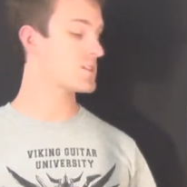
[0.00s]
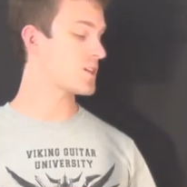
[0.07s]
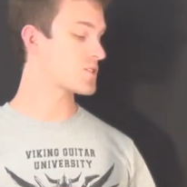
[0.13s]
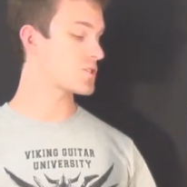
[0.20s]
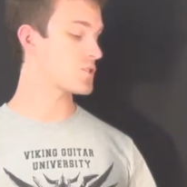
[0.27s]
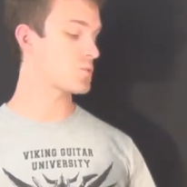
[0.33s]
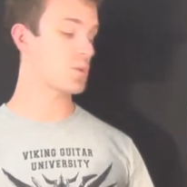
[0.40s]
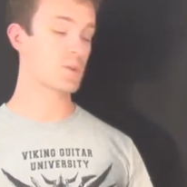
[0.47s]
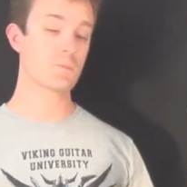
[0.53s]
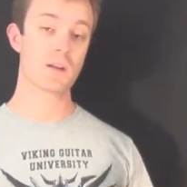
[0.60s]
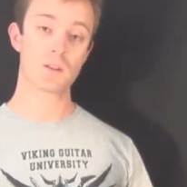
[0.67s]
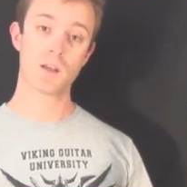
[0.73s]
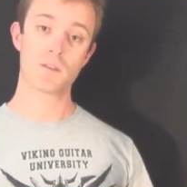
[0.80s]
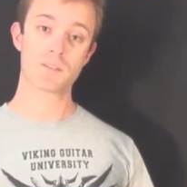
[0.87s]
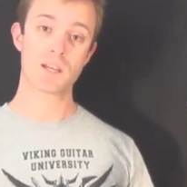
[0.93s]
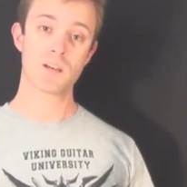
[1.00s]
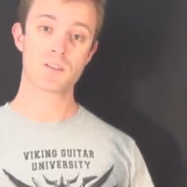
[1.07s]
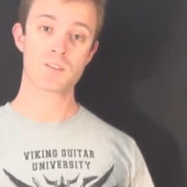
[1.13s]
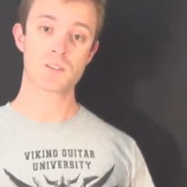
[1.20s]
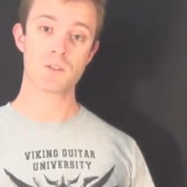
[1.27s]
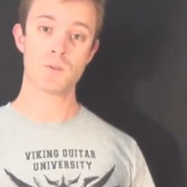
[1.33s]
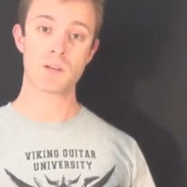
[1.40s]
Pay attention to what my left
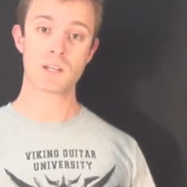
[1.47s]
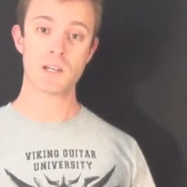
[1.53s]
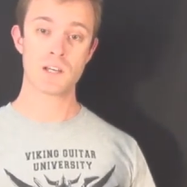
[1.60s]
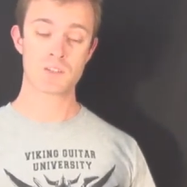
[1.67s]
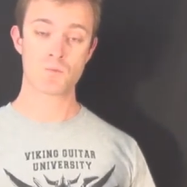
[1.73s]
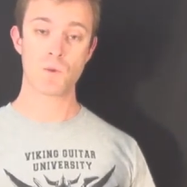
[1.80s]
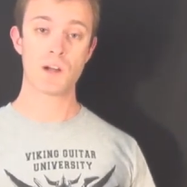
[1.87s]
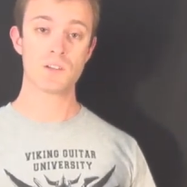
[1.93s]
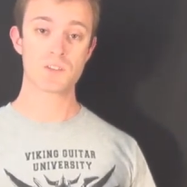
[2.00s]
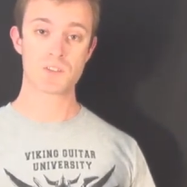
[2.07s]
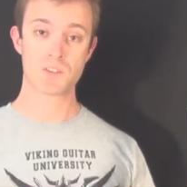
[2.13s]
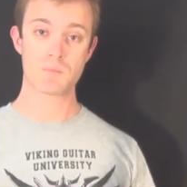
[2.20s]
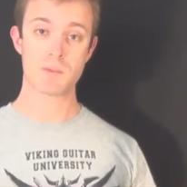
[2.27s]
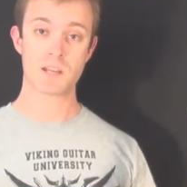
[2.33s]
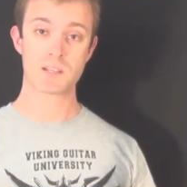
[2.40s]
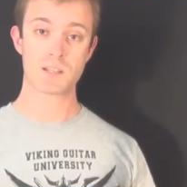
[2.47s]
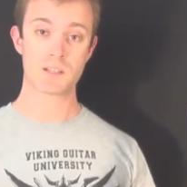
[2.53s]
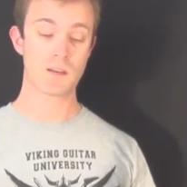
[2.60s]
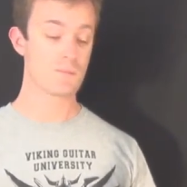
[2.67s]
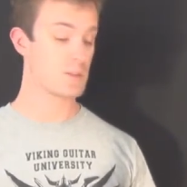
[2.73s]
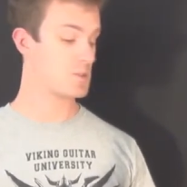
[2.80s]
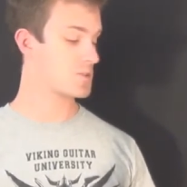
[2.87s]
hand is doing as well as the
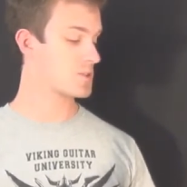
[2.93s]
picking I'm